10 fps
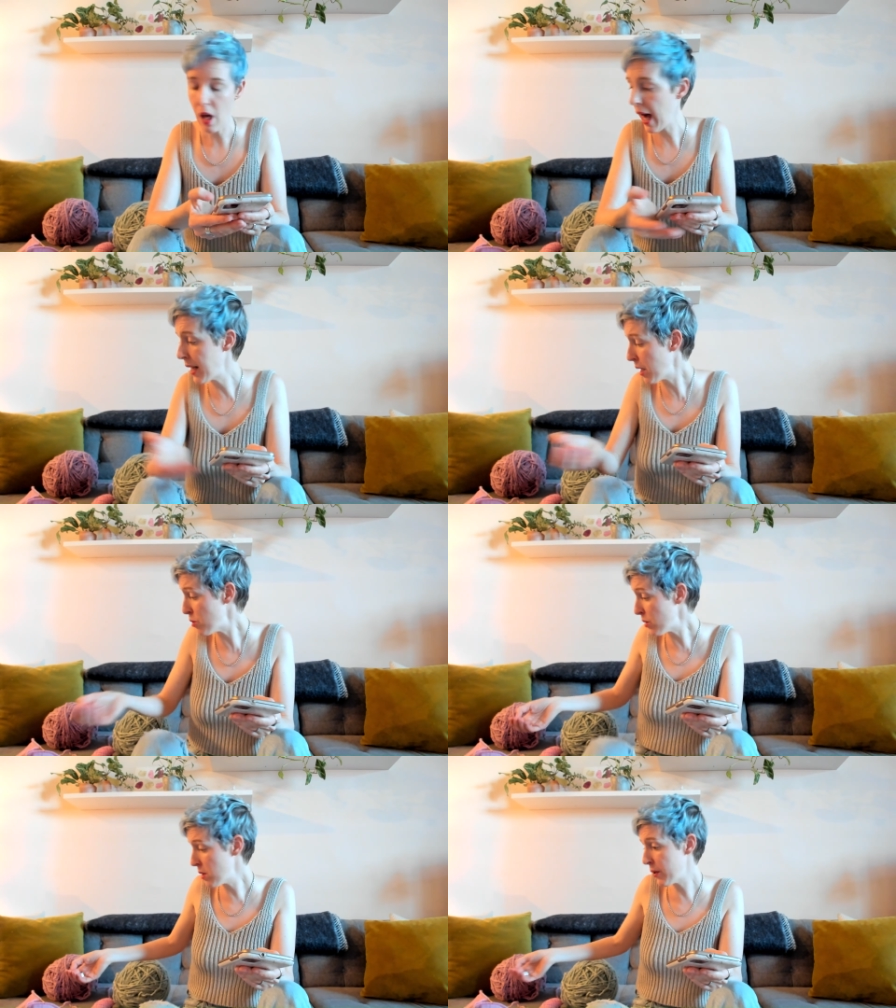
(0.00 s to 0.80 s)
And I'm
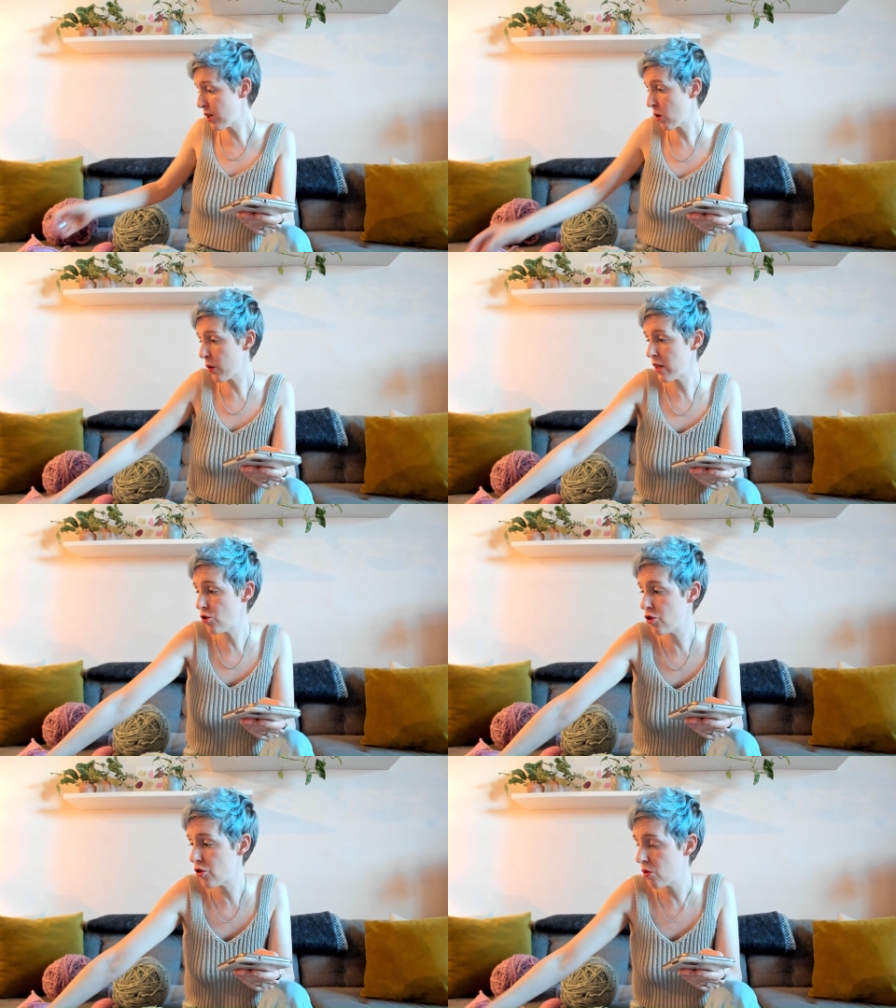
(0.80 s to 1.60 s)
doing the Pico
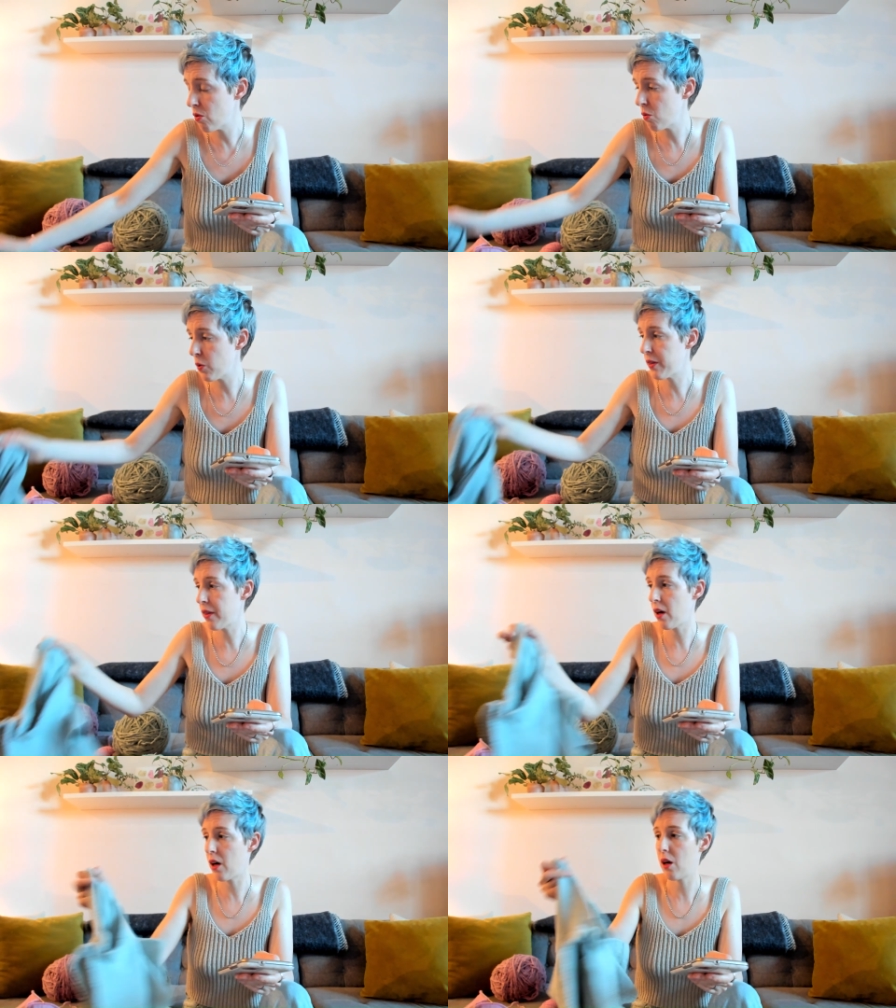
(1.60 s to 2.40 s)
Edge with
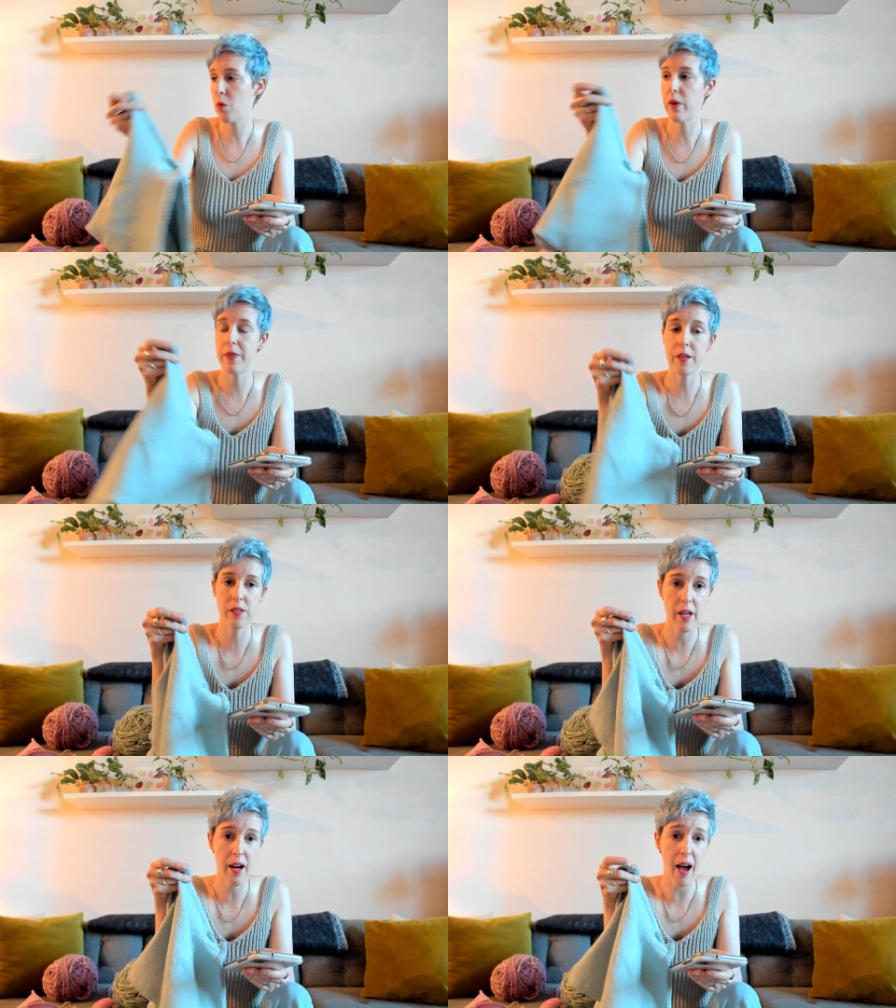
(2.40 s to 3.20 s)
this
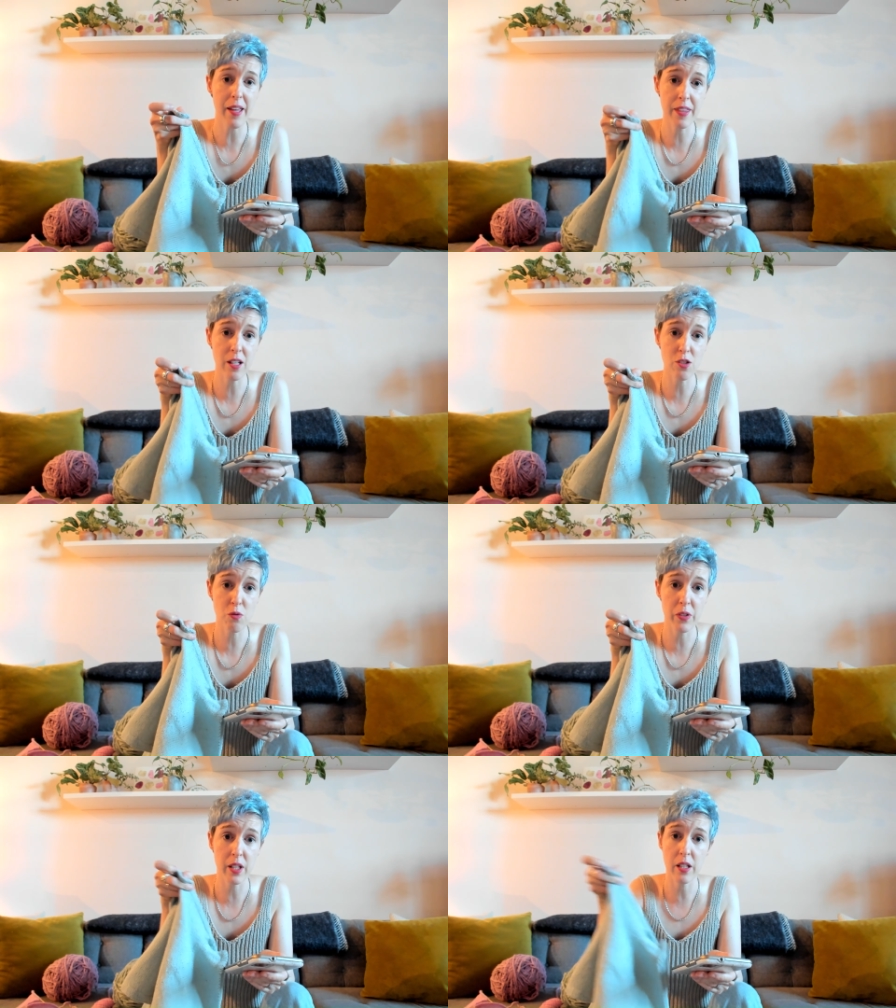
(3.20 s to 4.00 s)
set. I think it's
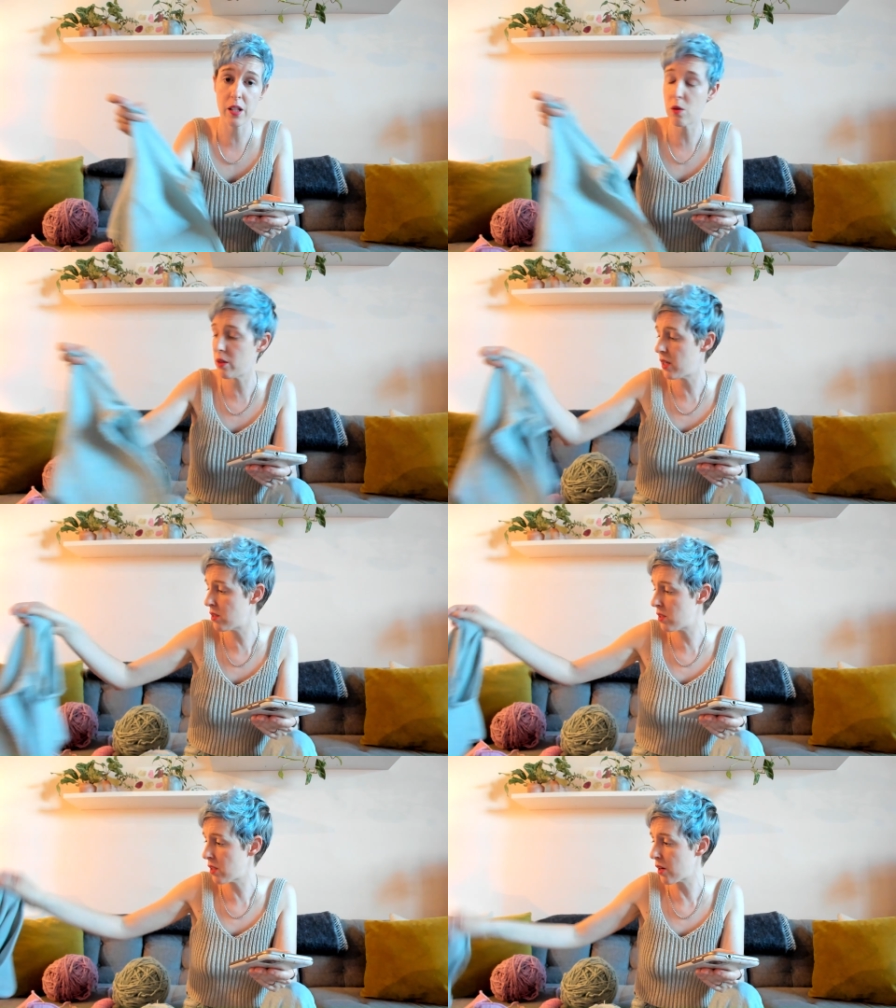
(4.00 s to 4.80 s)
really cute.
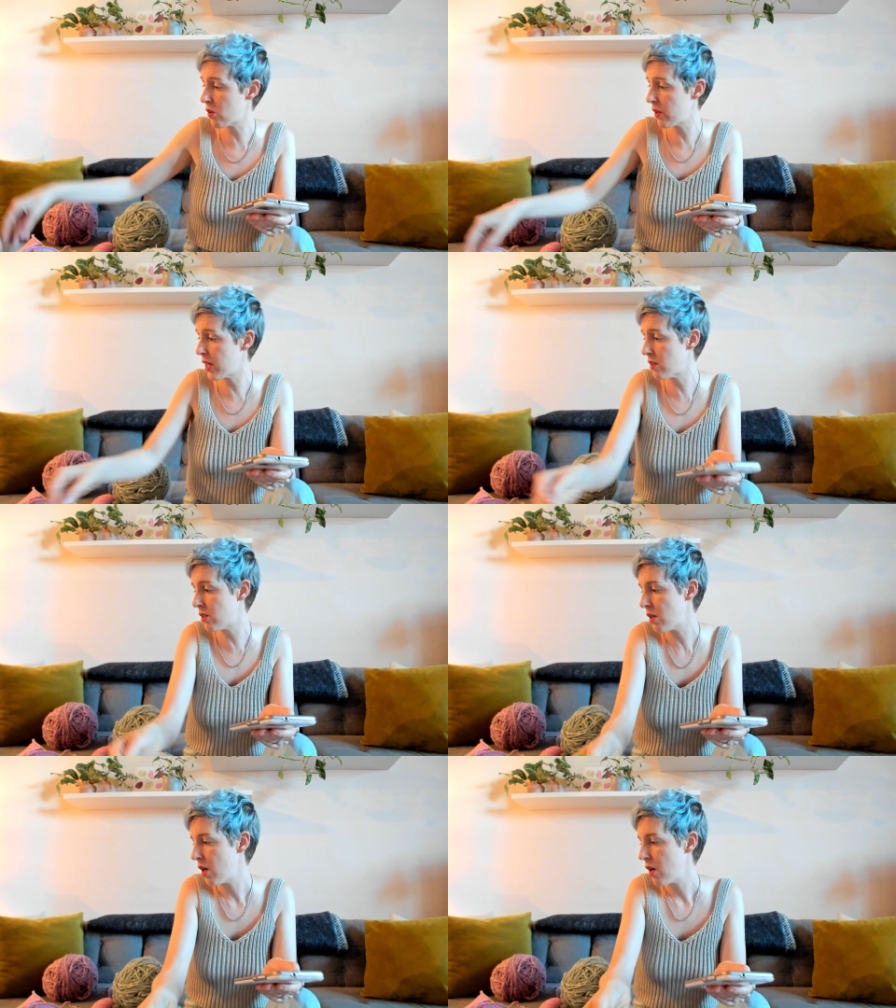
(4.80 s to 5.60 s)
It's subtle.
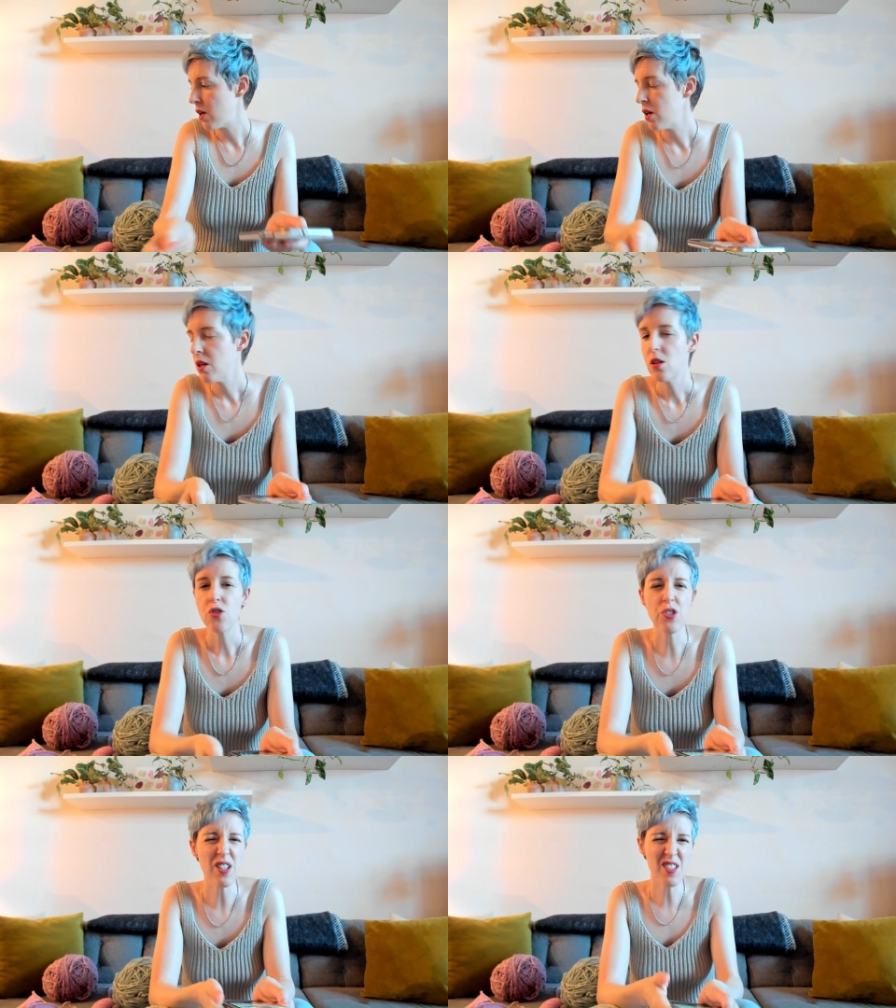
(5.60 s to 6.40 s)
It's
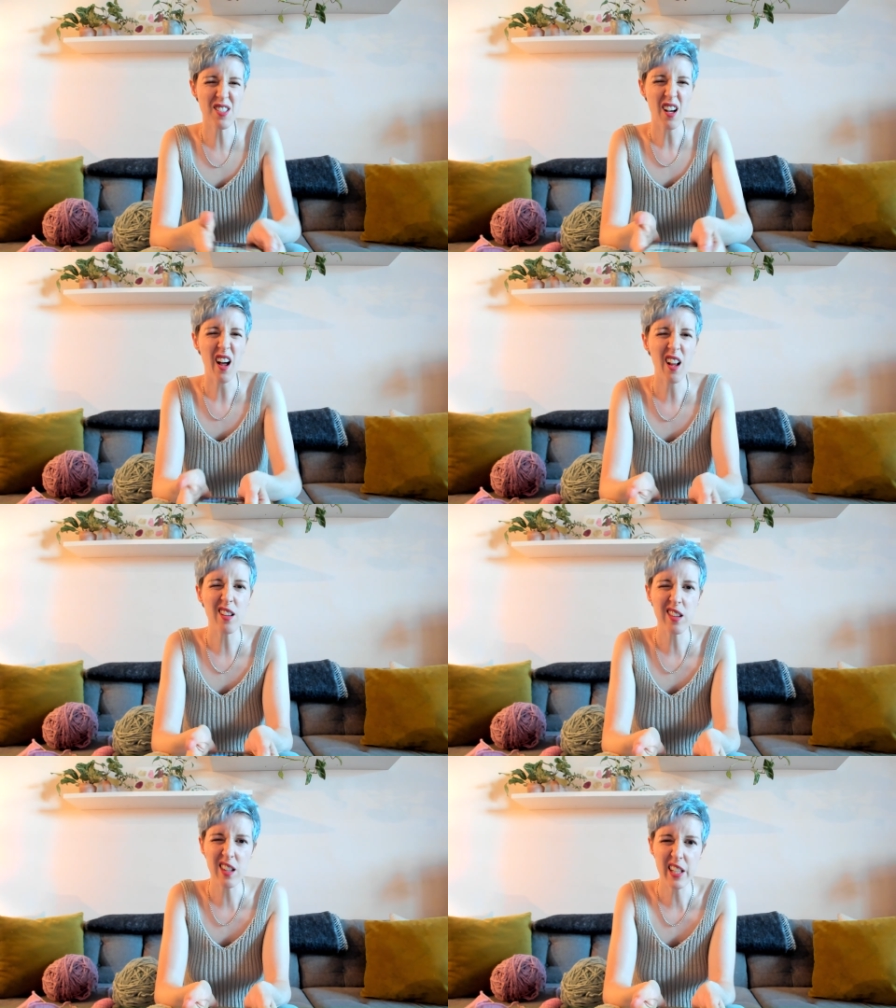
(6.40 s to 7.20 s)
just a
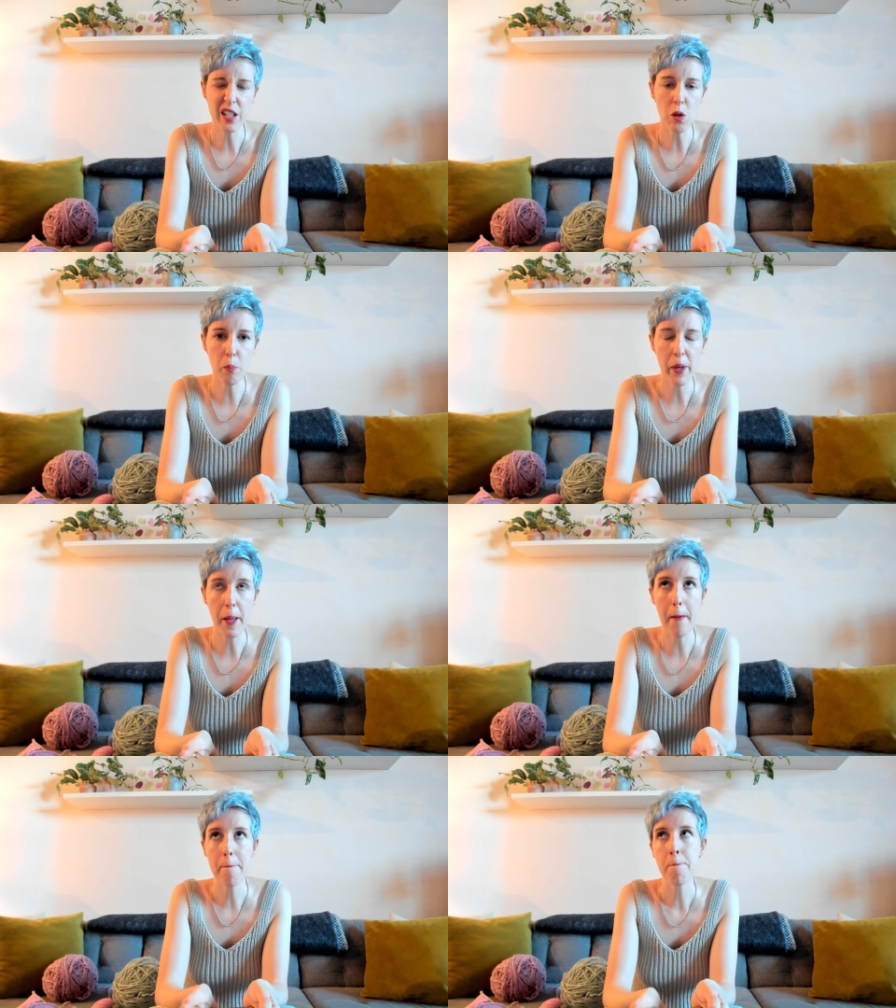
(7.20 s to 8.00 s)
little
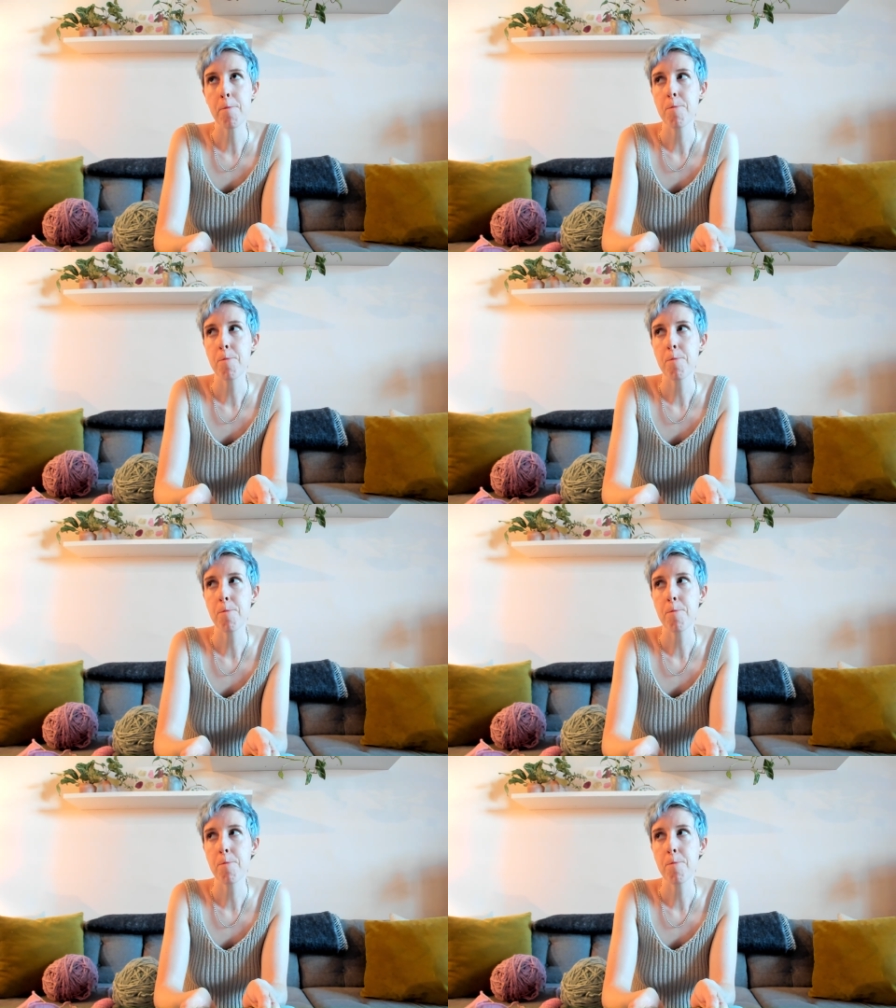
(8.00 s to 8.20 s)
bit,